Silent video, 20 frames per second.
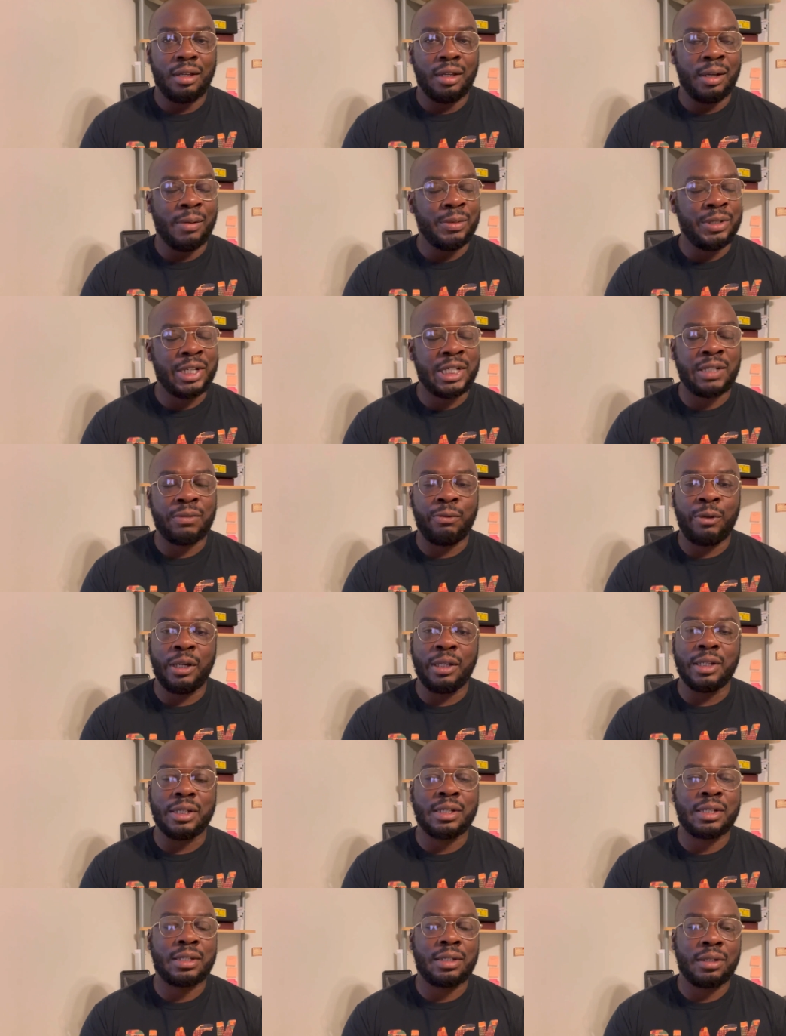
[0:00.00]
I'm just a
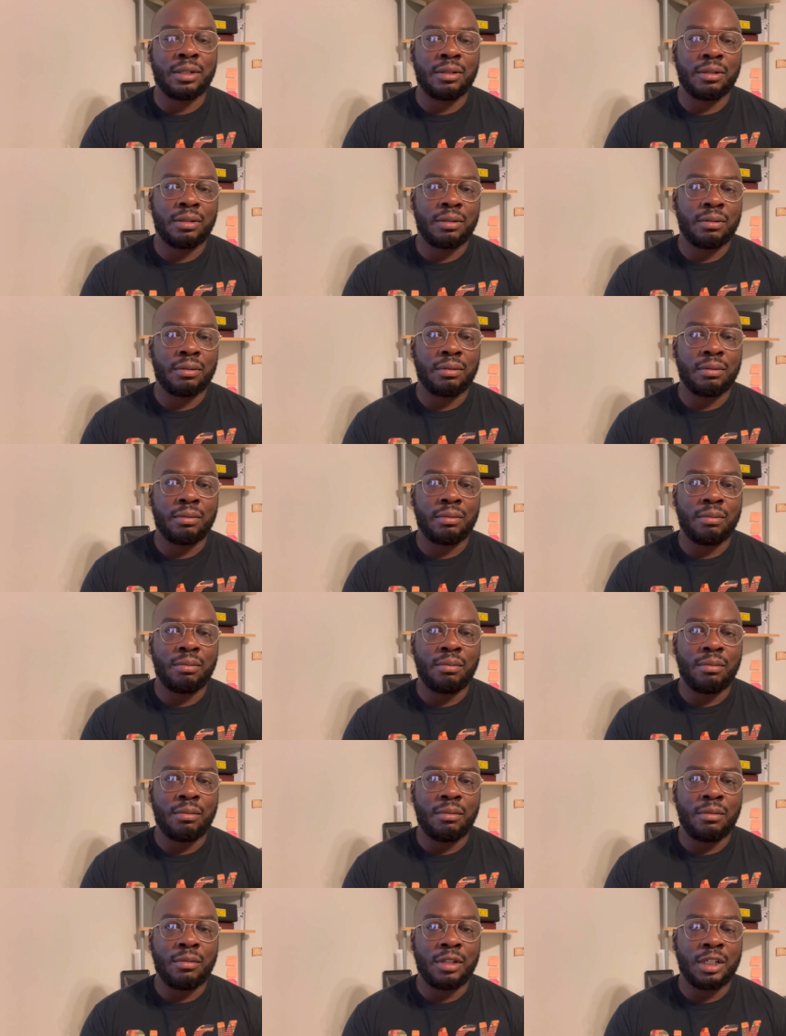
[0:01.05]
realist.
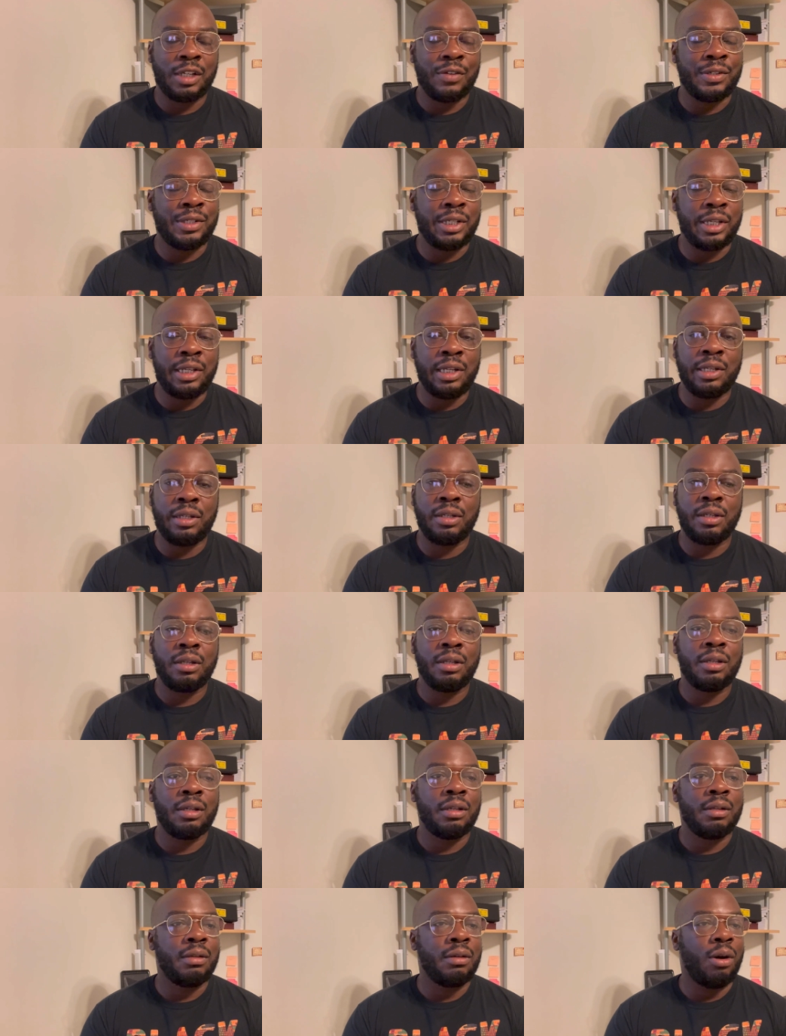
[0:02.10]
I've seen it
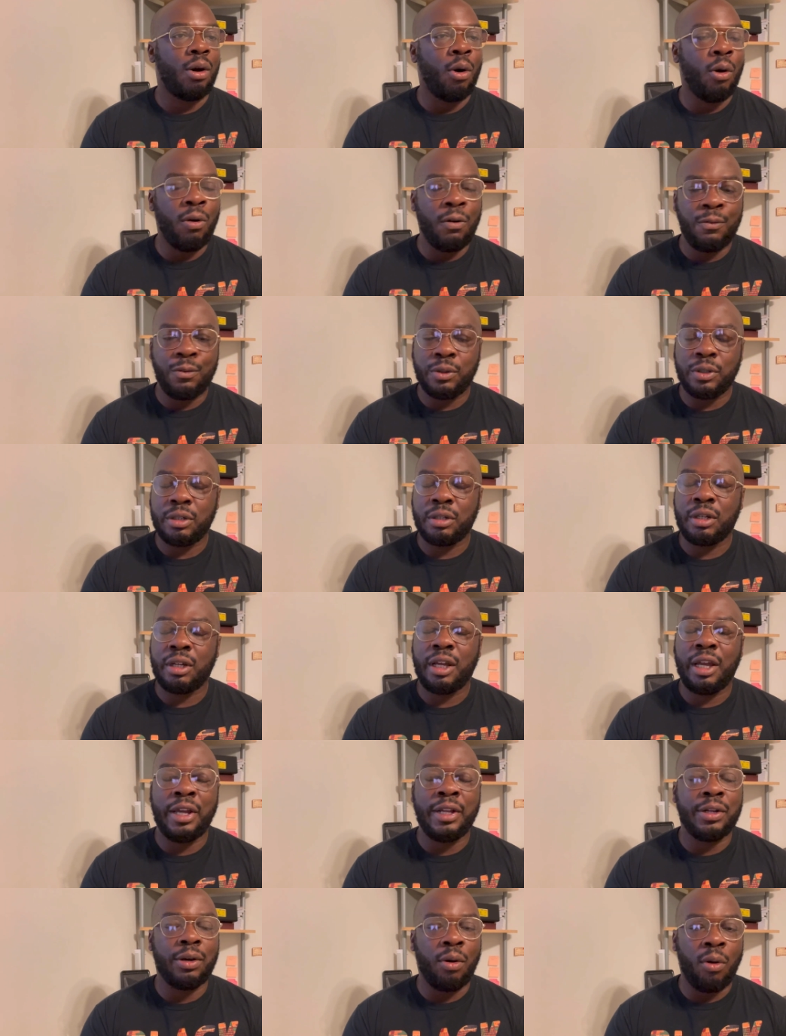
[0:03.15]
over
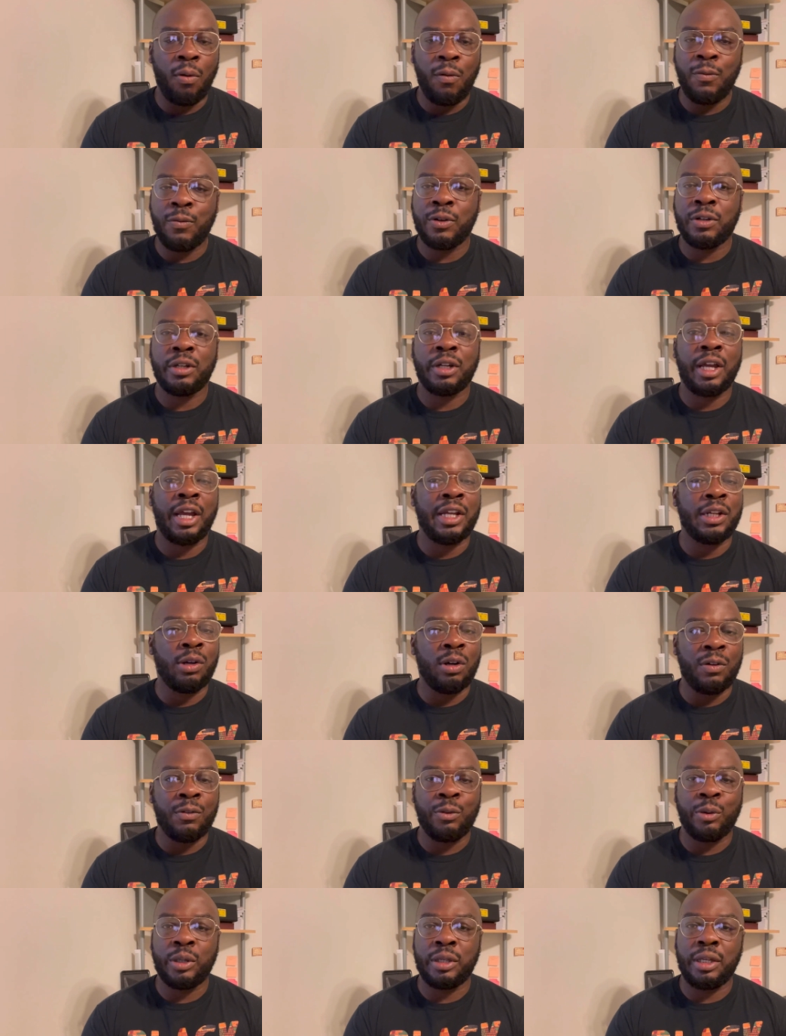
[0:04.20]
and over and
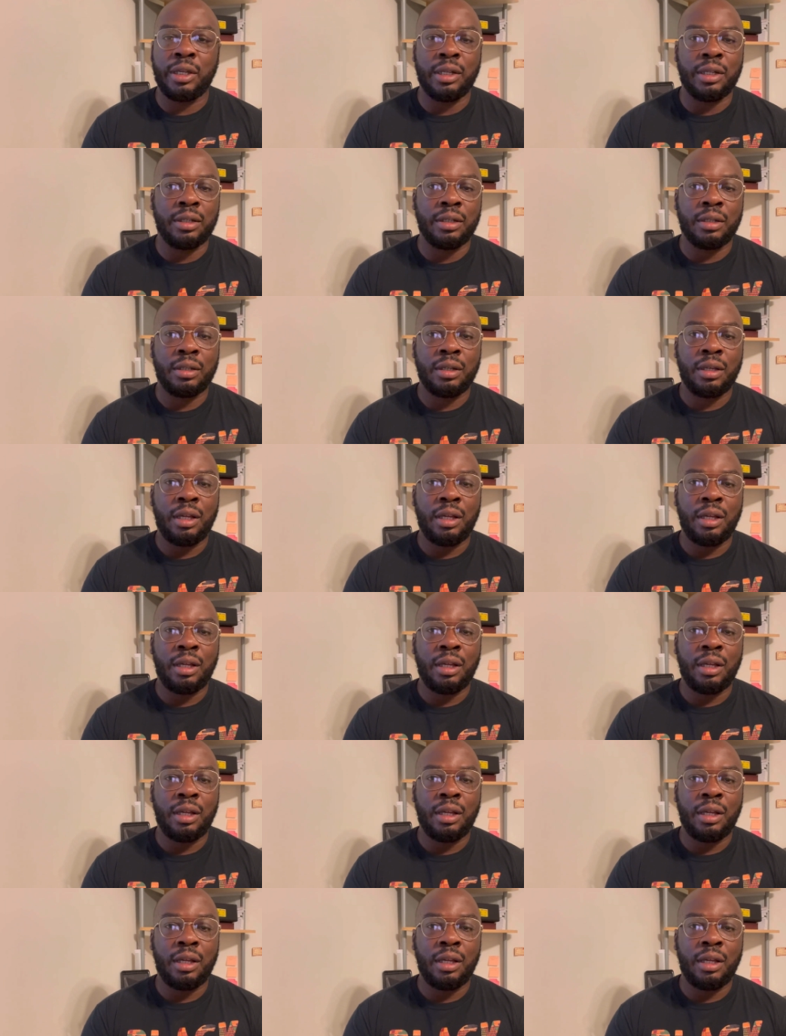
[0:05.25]
over again.